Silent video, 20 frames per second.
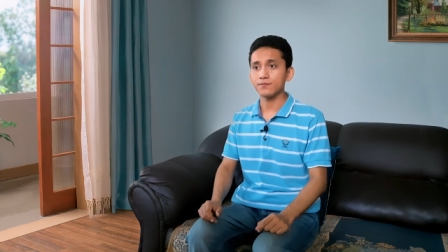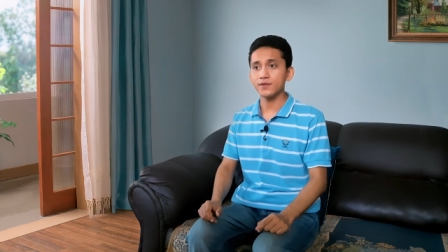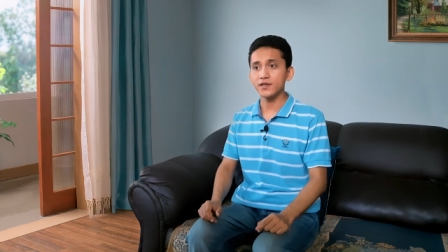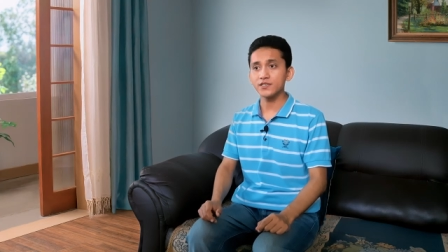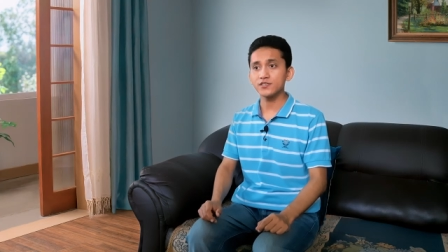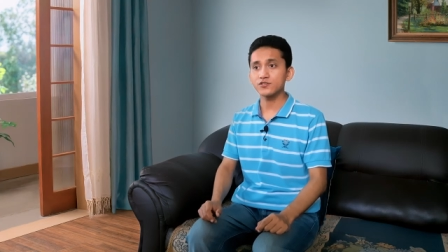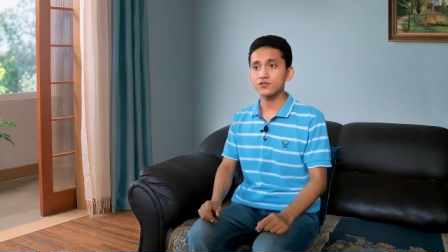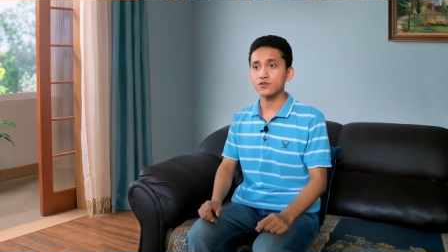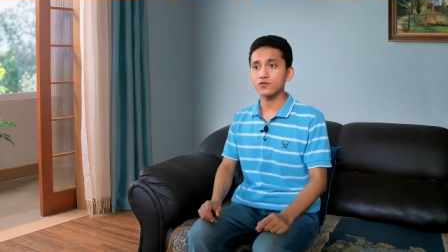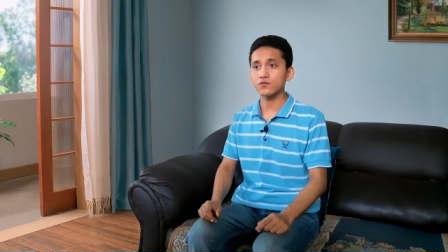
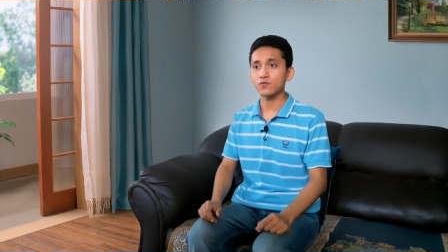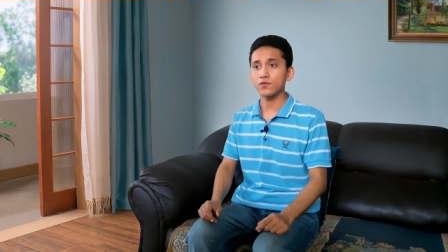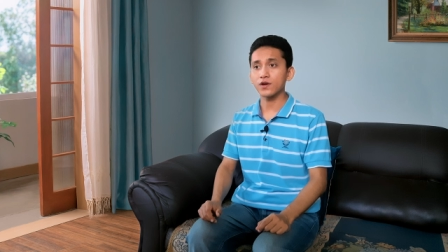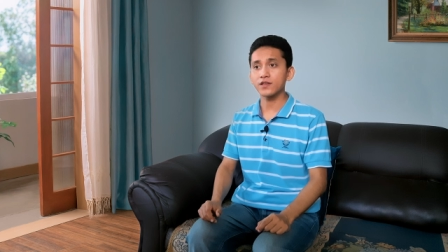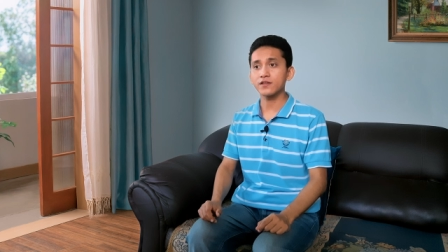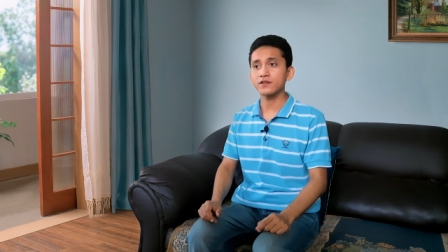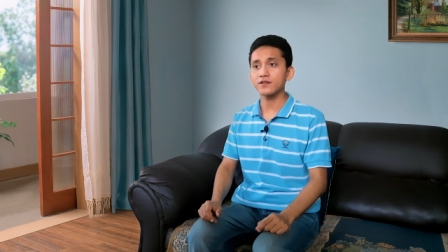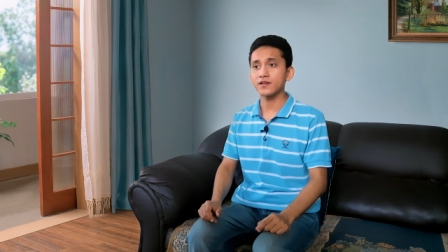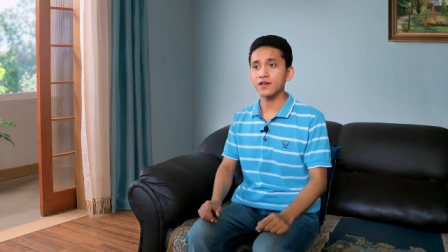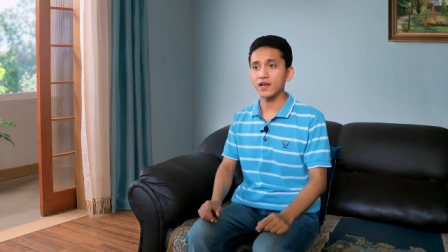based on
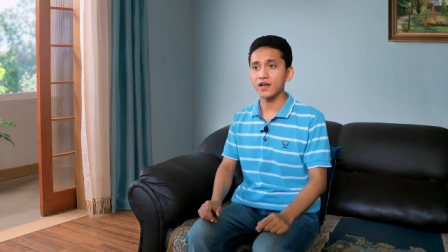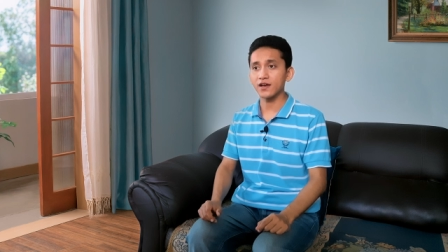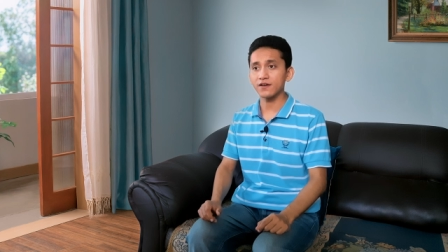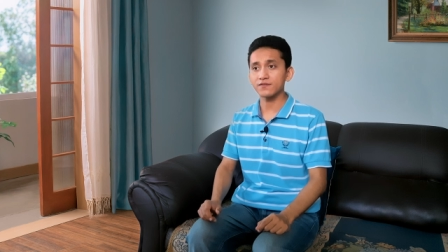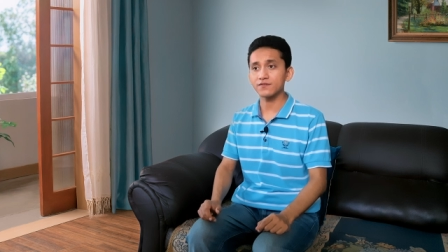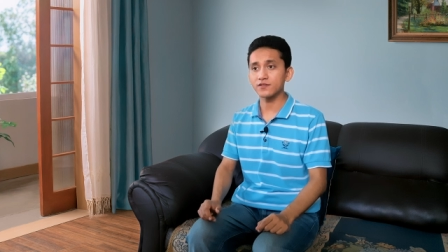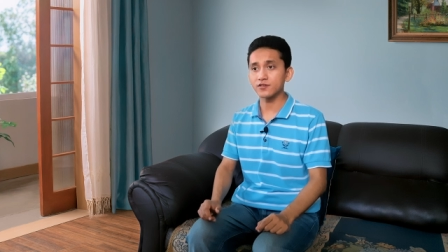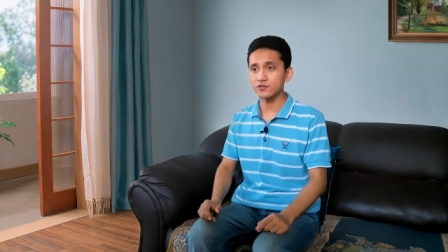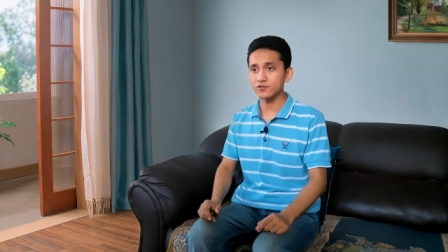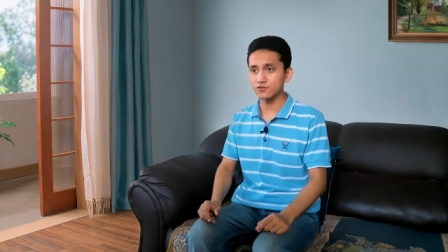whether they
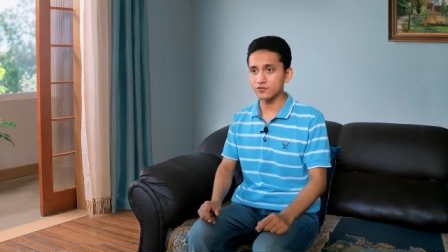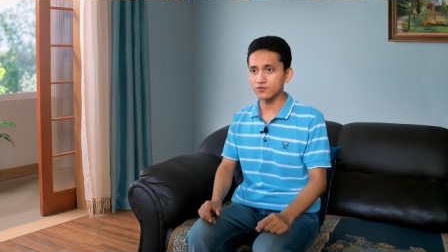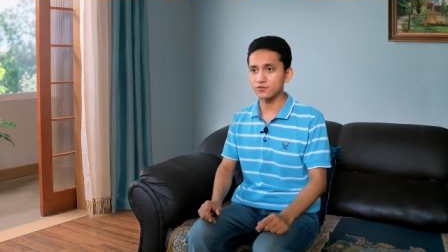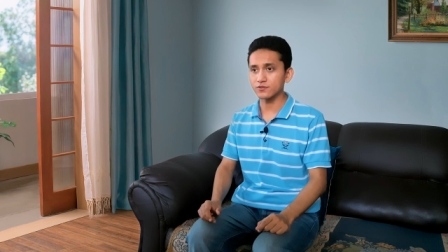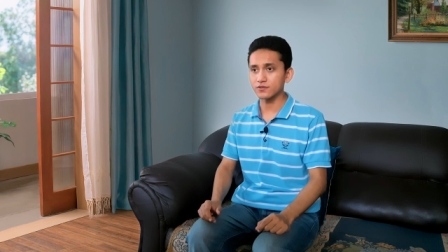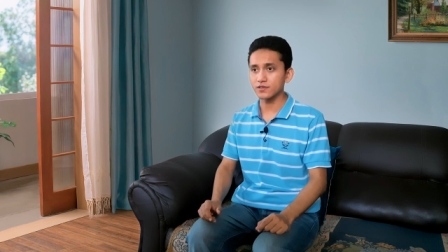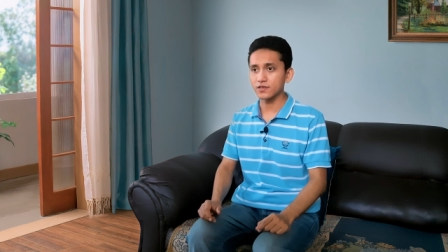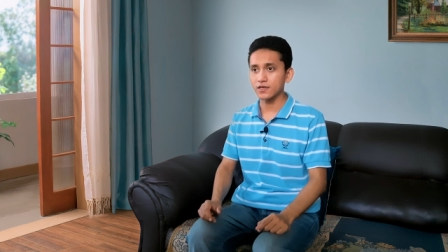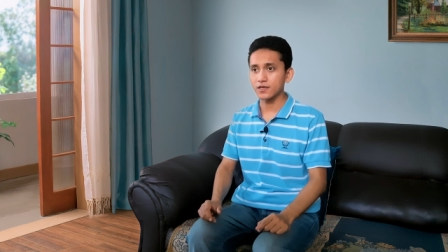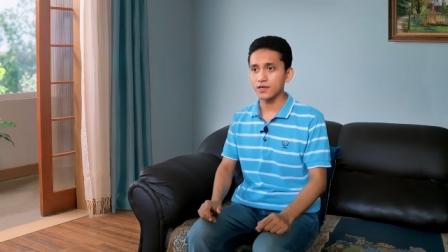have the
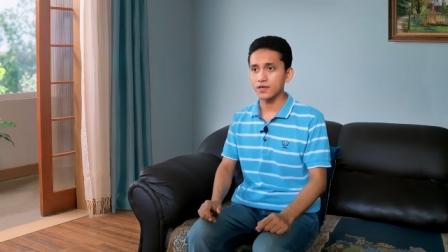truth.